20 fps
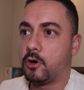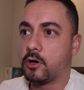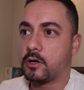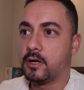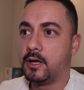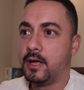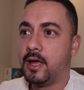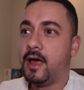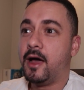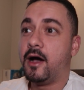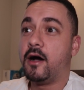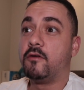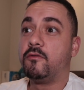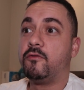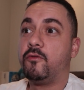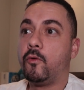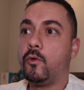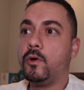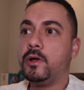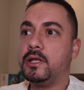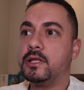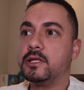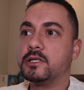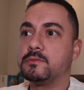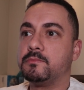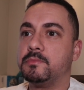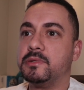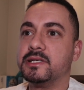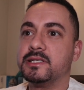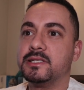mark. Avoid
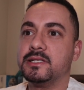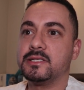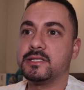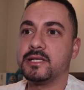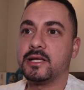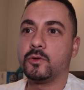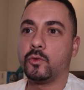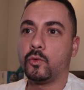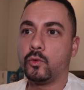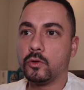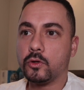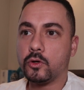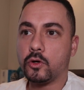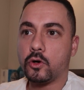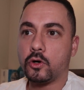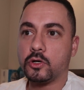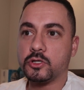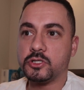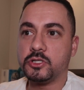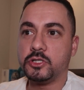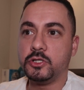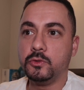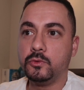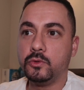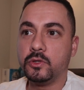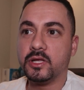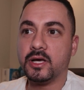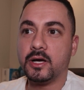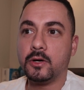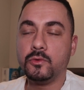this business at all costs due
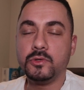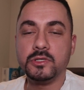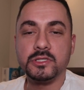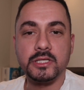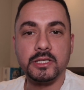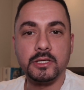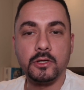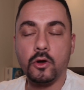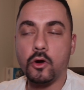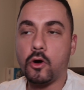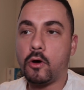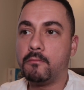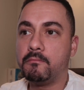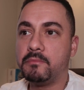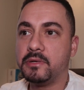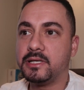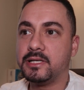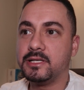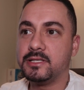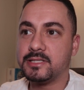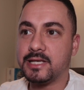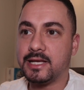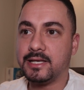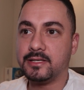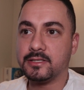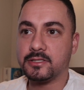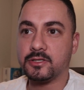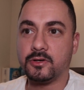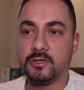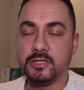to the owner's incompetence
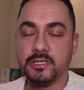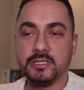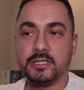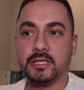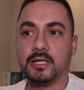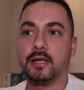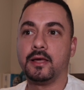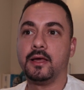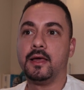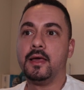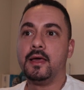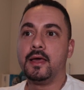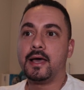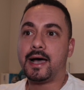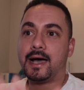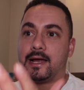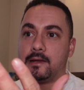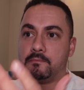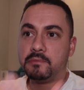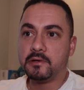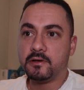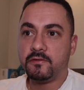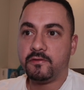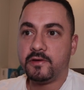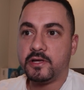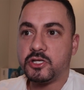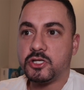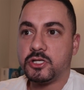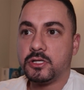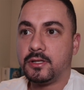and dishonesty.
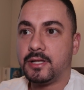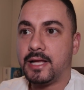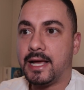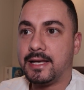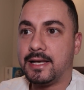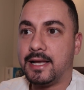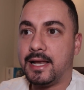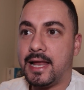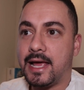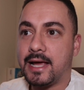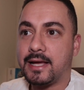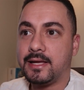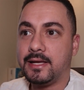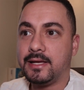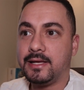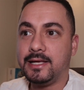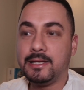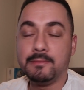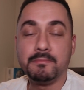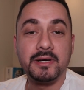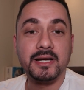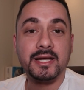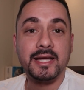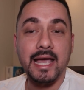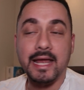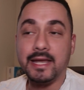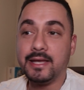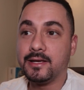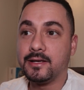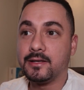Unprofessional and lacking in
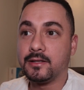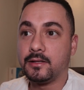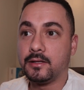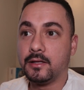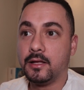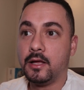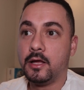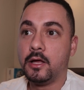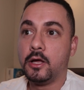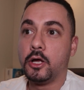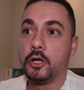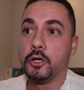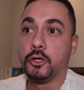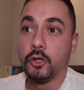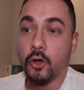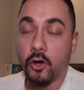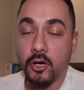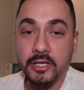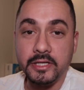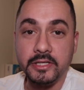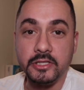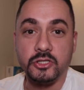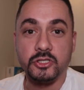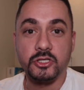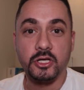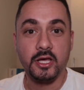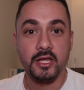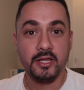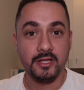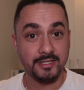mechanical
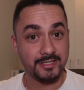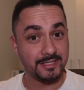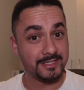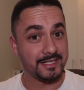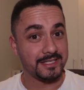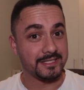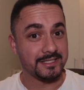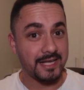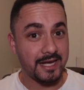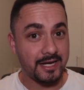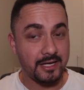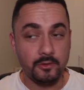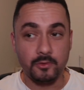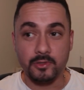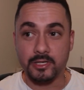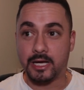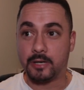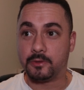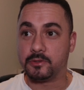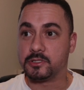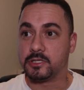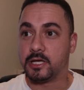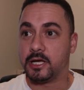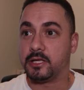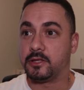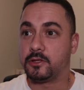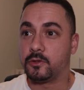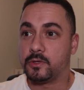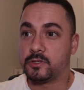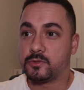knowledge. This is exactly what I was
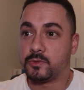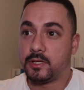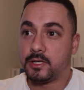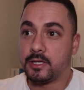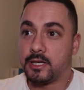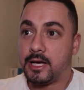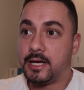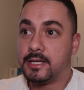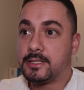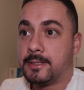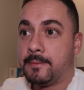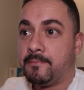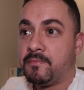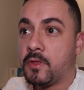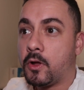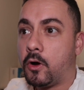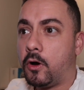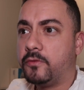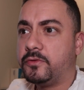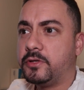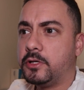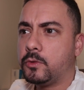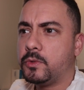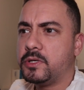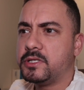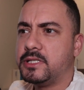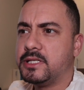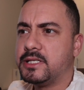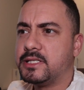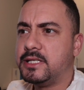going through as well, guys. After
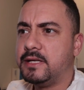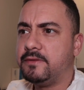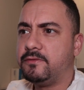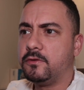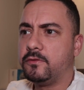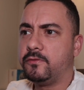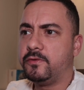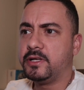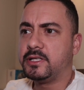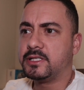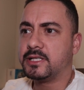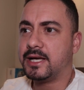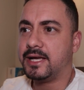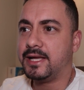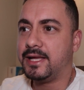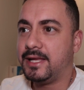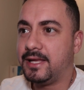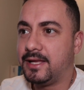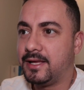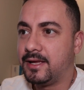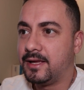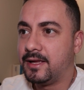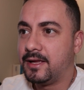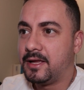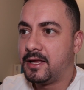requesting Steve to fix a